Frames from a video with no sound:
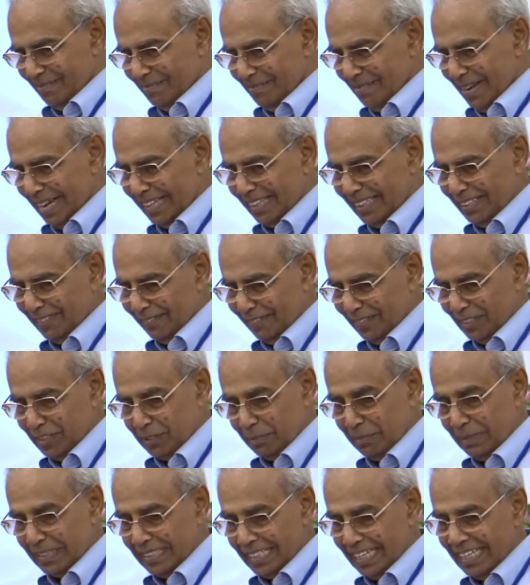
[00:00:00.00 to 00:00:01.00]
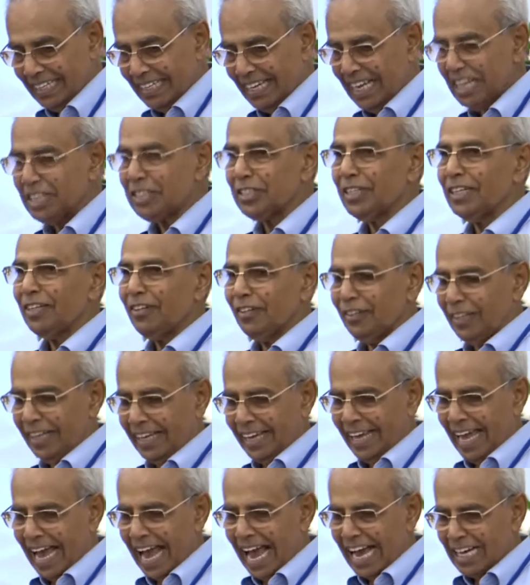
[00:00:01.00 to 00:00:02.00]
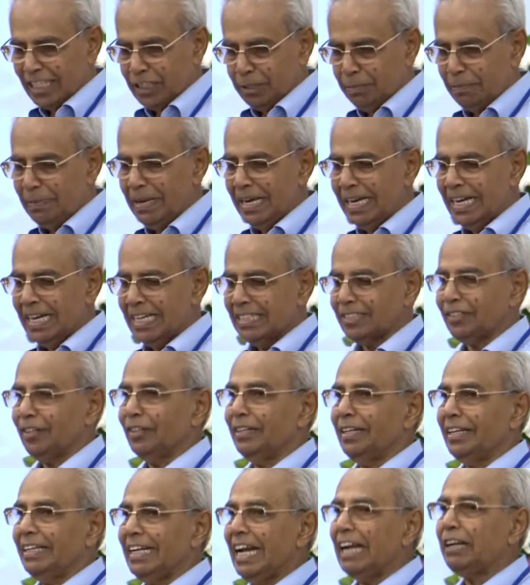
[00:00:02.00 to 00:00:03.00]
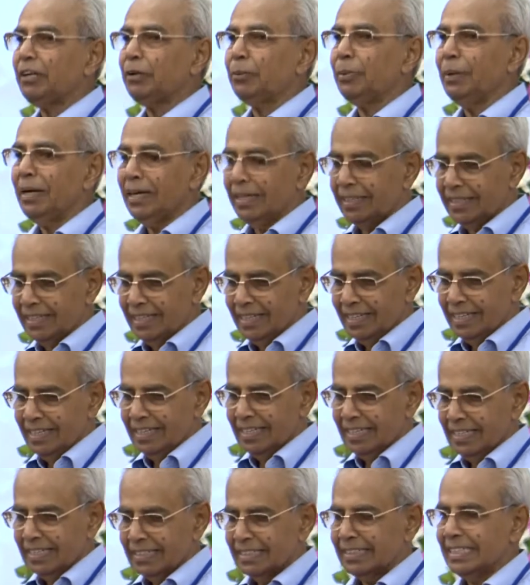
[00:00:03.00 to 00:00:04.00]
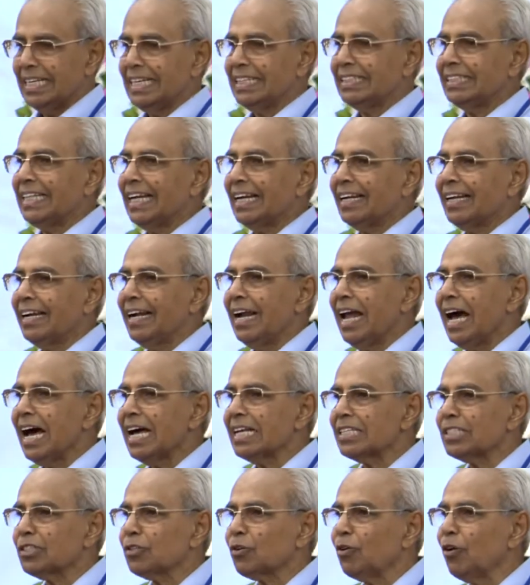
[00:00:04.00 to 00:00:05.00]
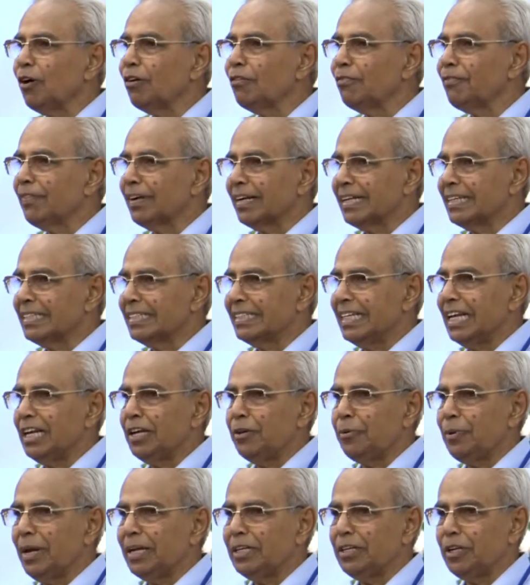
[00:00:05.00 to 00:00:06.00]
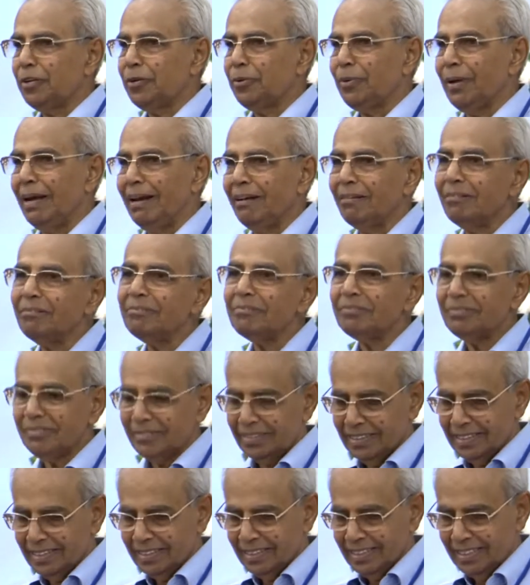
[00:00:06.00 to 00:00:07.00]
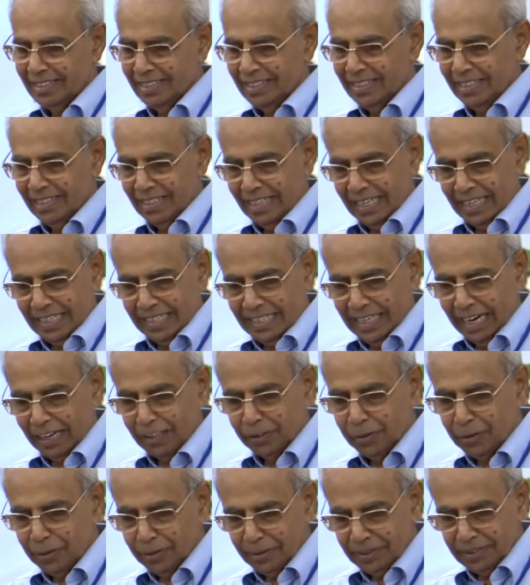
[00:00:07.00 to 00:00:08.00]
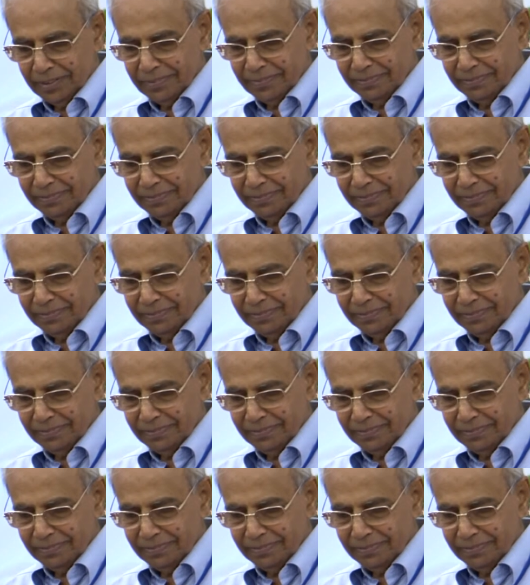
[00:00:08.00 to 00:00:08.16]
make the first presentation on the care experience of the network since that last conference in 2012 in Yangon.